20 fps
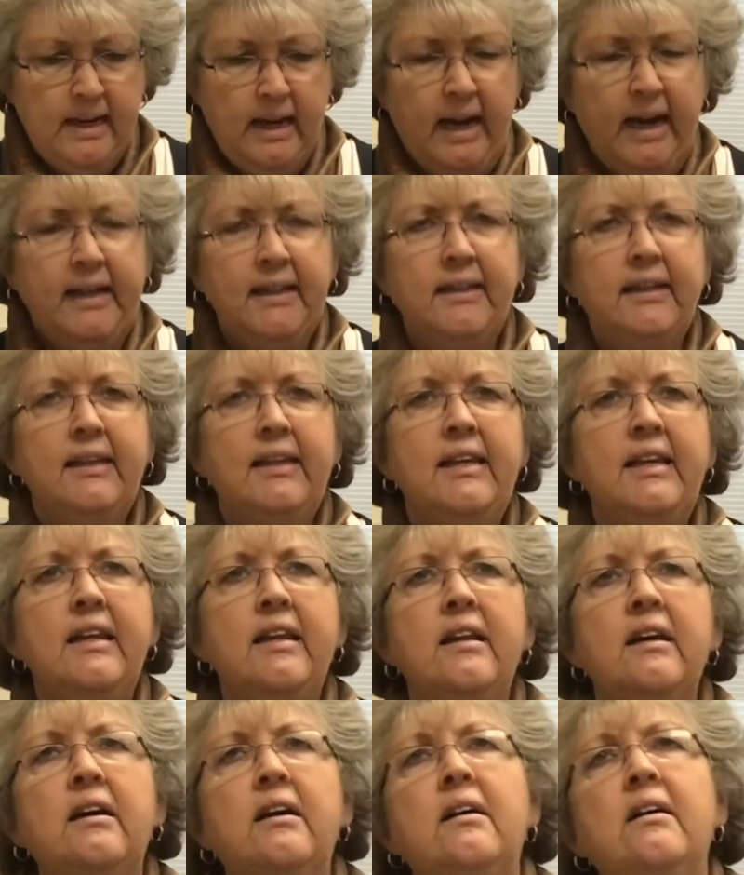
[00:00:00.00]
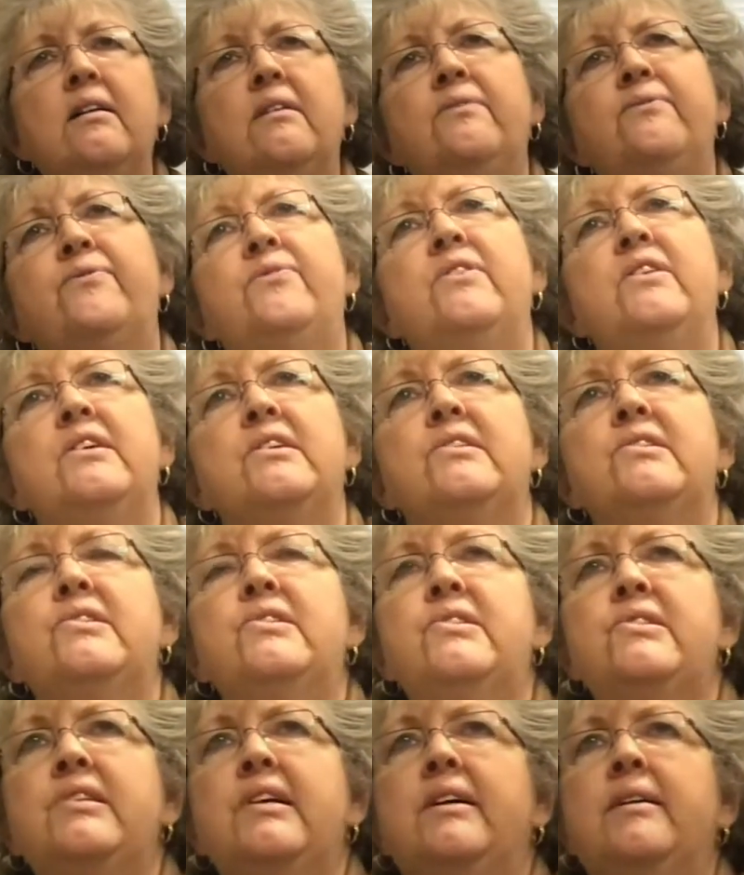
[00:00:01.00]
I love
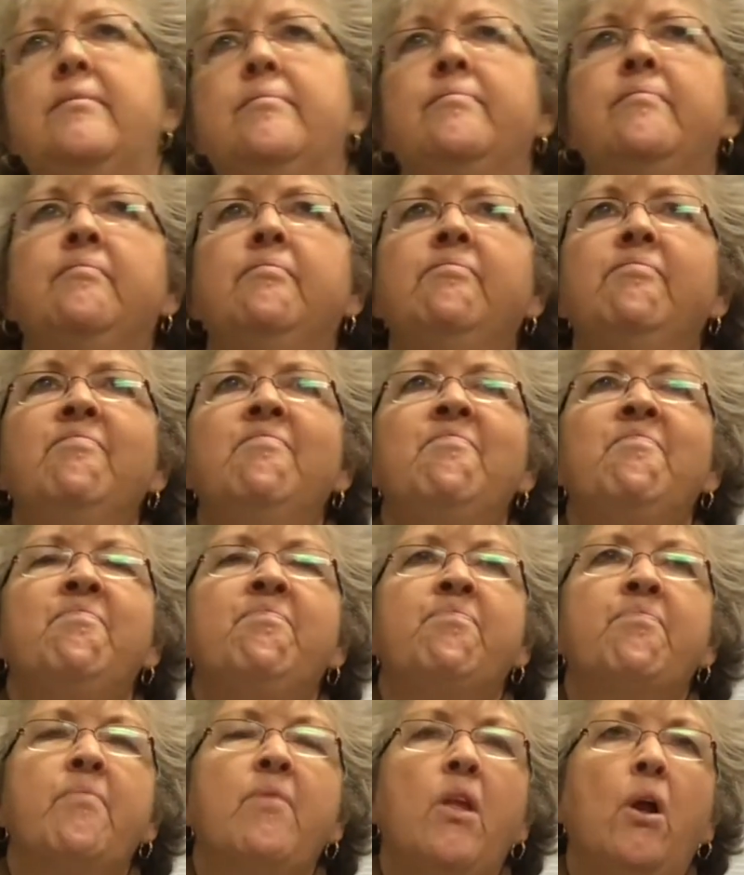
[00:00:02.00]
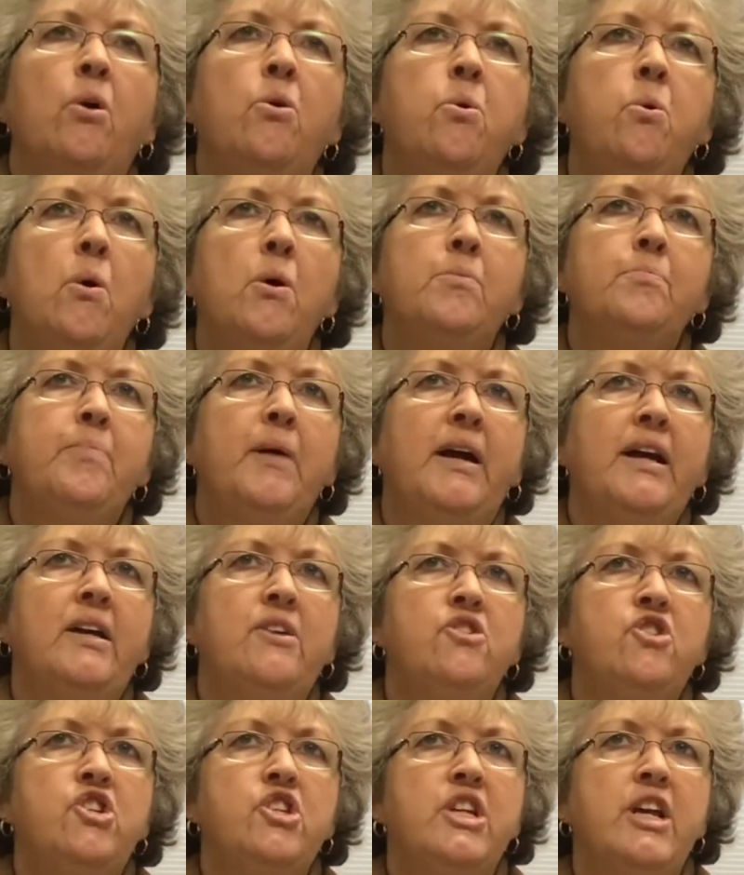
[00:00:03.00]
this um, quote by
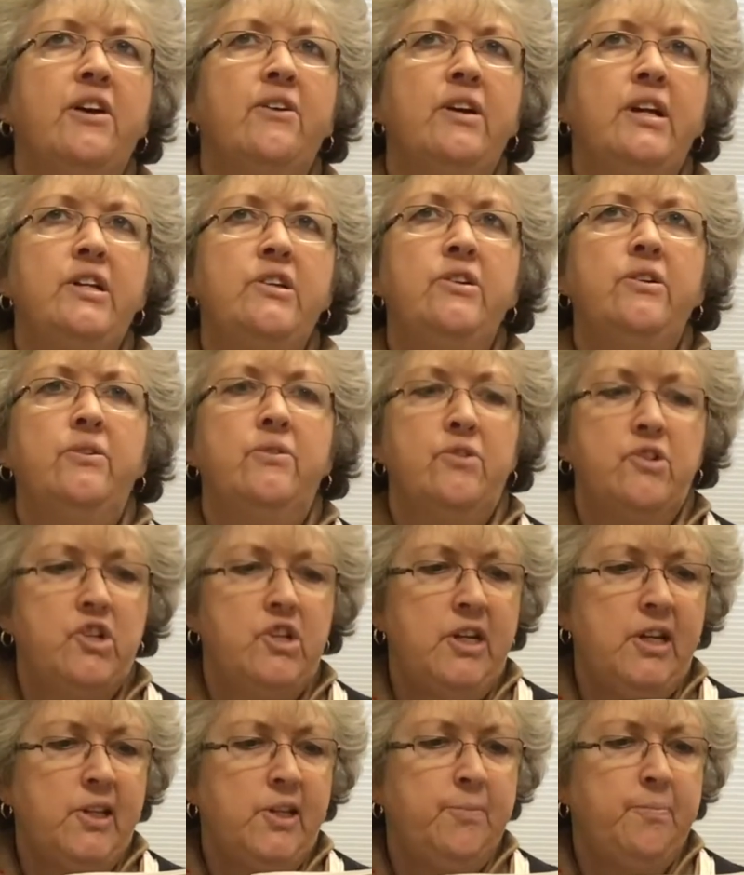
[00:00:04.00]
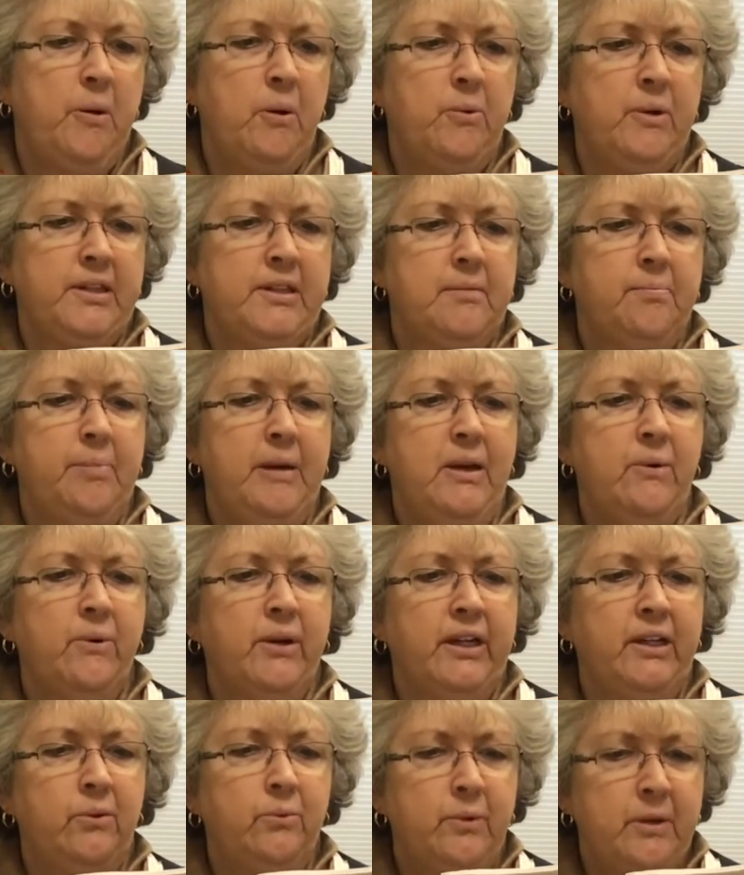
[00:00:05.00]
Sheri Dew. She spoke at the
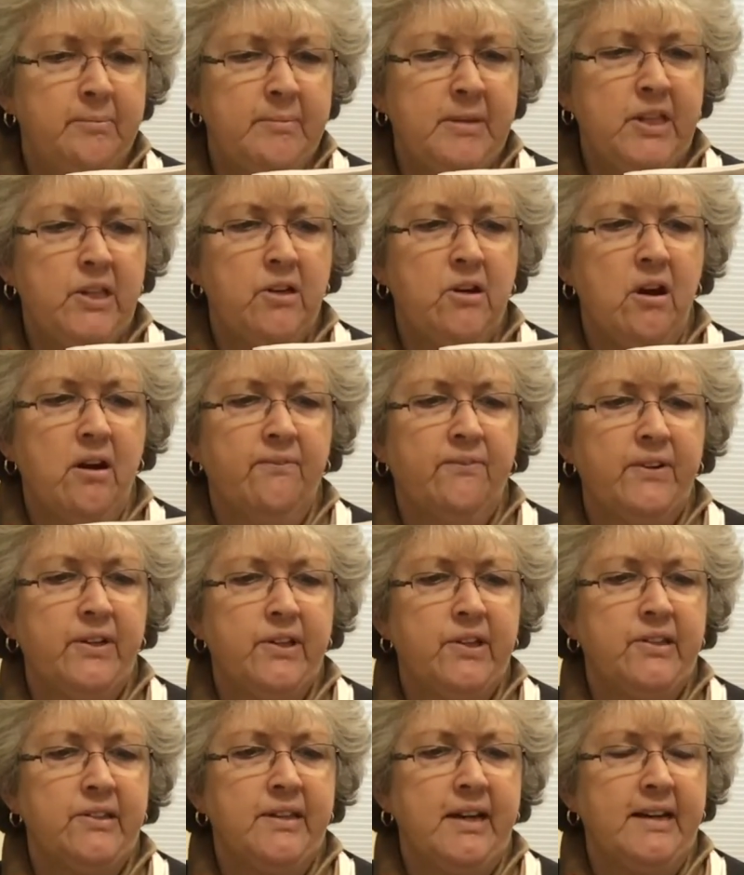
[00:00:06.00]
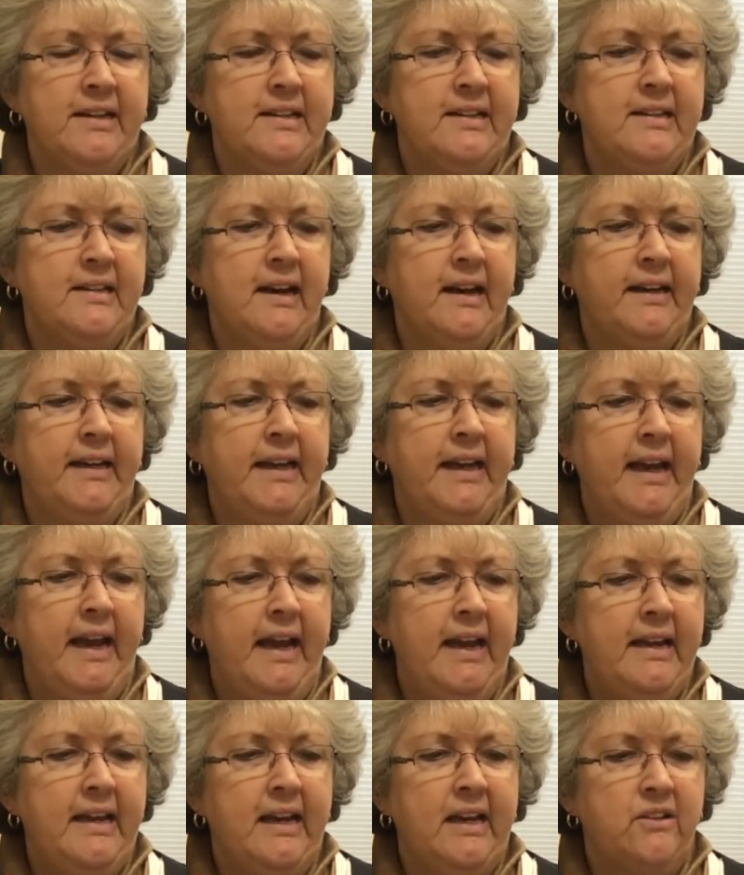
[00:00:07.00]
BYU Women's Conference in
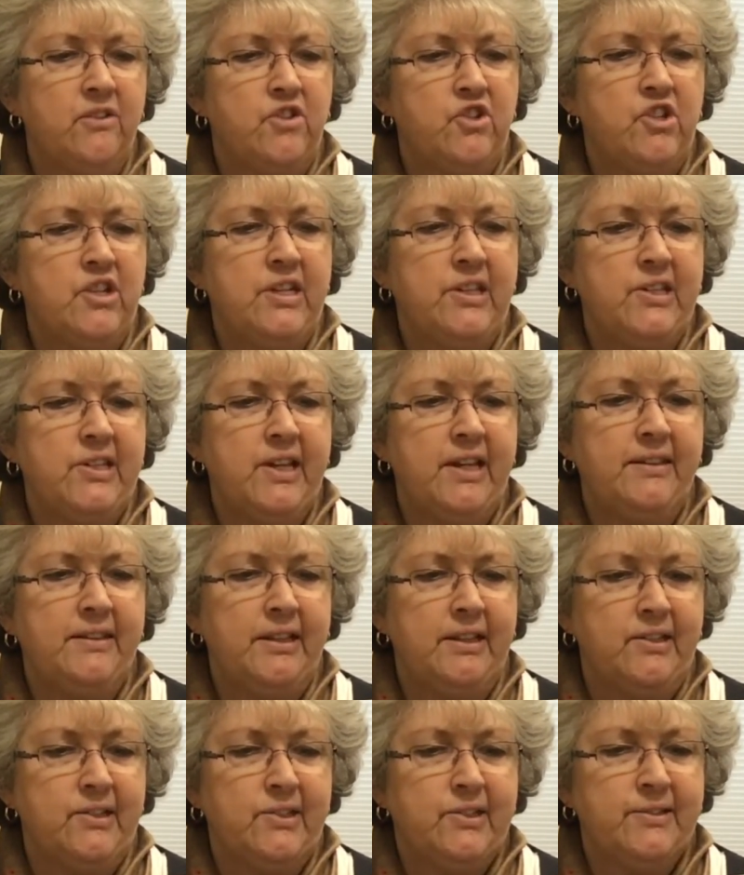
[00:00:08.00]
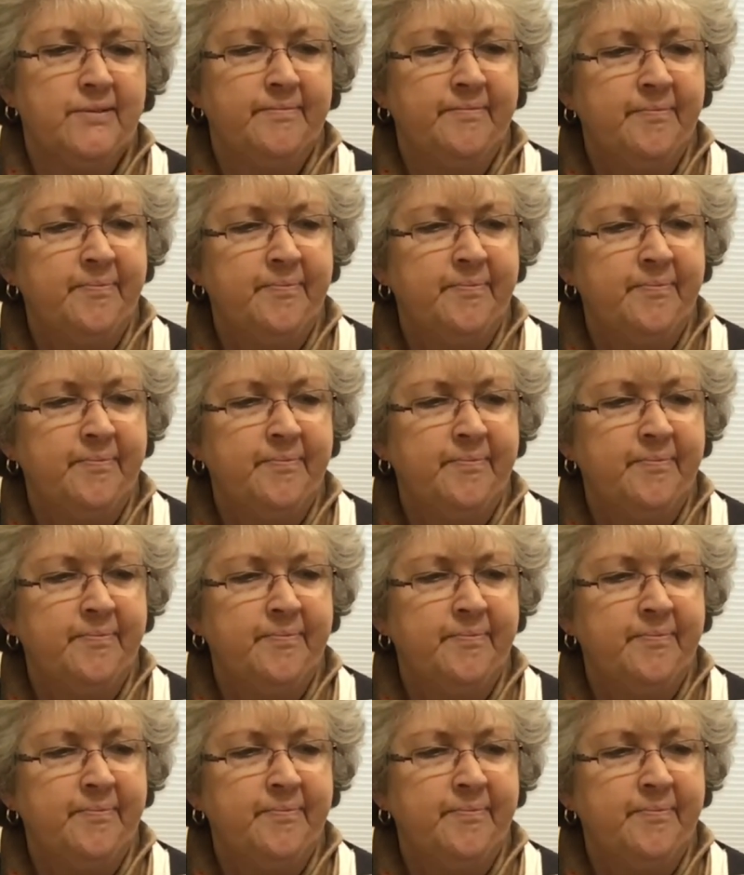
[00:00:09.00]
1998, and she said this.